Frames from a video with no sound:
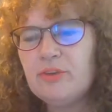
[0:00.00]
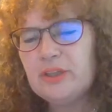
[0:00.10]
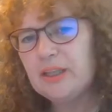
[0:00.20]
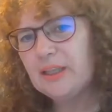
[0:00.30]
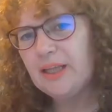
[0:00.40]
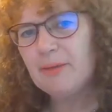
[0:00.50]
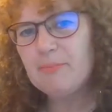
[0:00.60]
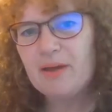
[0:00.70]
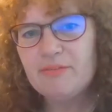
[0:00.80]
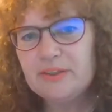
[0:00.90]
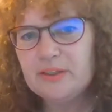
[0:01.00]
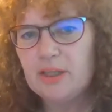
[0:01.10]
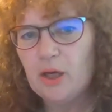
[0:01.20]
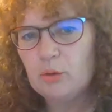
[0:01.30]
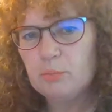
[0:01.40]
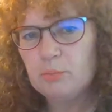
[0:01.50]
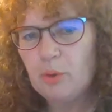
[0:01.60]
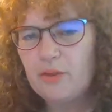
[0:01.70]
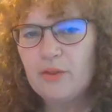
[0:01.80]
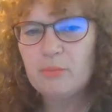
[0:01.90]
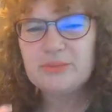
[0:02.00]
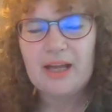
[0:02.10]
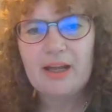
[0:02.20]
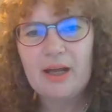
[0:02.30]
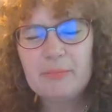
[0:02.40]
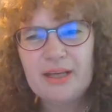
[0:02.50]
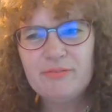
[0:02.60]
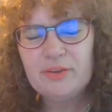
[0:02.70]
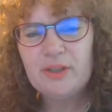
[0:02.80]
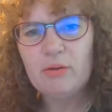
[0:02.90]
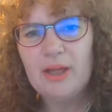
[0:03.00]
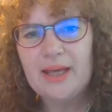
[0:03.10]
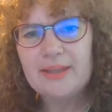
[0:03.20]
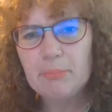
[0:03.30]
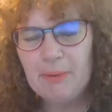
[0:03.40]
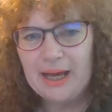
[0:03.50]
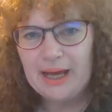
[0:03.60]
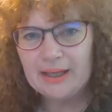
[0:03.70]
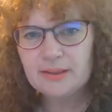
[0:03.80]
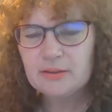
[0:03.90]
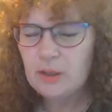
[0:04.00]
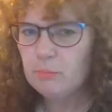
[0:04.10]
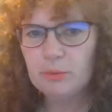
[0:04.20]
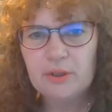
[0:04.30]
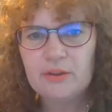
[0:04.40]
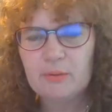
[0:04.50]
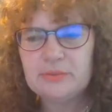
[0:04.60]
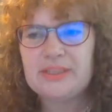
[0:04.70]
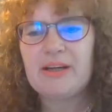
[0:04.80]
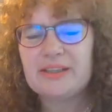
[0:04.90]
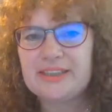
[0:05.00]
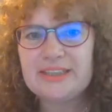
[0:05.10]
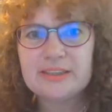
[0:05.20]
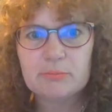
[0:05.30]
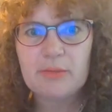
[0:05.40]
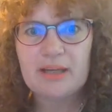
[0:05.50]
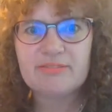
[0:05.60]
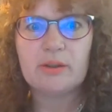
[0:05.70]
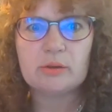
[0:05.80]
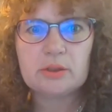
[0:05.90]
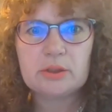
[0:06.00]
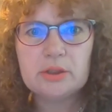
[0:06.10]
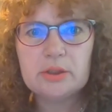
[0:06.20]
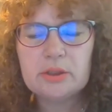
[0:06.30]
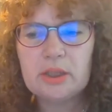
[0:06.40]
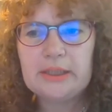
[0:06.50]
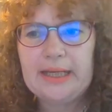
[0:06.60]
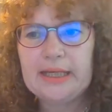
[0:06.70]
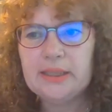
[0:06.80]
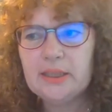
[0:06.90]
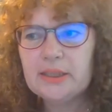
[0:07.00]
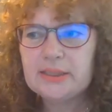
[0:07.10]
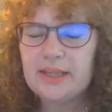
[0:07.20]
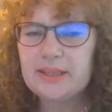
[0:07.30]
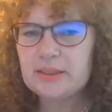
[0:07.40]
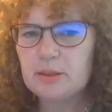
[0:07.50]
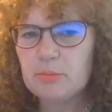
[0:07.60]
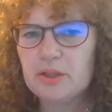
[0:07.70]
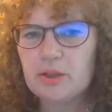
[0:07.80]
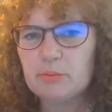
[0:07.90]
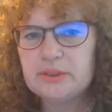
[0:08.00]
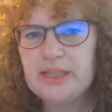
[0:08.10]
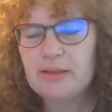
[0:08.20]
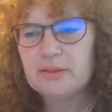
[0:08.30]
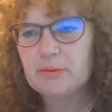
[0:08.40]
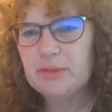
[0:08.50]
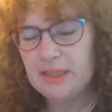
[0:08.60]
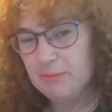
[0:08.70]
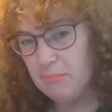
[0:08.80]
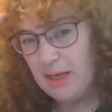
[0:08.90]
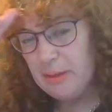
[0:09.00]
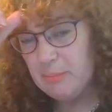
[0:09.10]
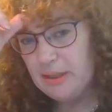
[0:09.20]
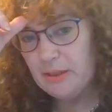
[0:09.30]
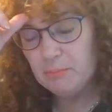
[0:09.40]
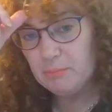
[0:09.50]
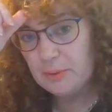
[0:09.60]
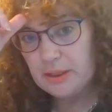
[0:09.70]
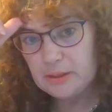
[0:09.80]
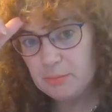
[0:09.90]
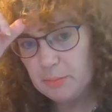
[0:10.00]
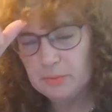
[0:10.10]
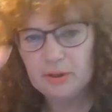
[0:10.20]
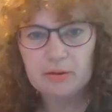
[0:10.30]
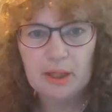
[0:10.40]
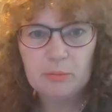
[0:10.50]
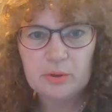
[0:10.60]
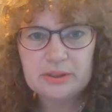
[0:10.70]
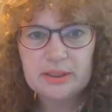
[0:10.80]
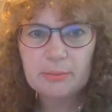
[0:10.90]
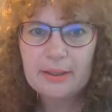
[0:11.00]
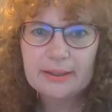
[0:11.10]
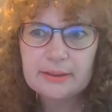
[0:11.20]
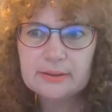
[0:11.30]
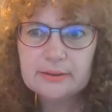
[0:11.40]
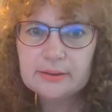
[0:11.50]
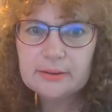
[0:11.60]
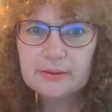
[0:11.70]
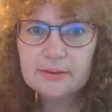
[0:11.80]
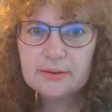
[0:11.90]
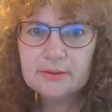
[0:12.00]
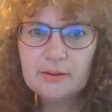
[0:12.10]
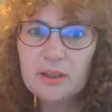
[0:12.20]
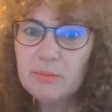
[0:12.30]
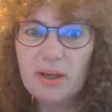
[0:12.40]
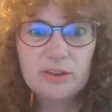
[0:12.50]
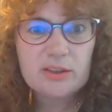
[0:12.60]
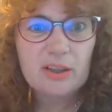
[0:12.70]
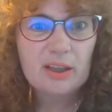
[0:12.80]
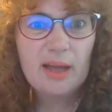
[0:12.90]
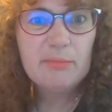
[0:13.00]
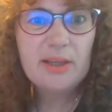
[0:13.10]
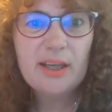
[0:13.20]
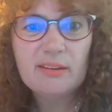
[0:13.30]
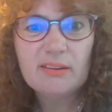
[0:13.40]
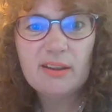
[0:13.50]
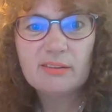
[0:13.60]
didn't like my video, put a thumbs down. If you don't like the bag, don't put a thumbs down because it isn't my fault. Okay? So I think some of the thumbs downs I'm getting may be because people don't like what's in the bag. Well, they might just not like me. I don't know.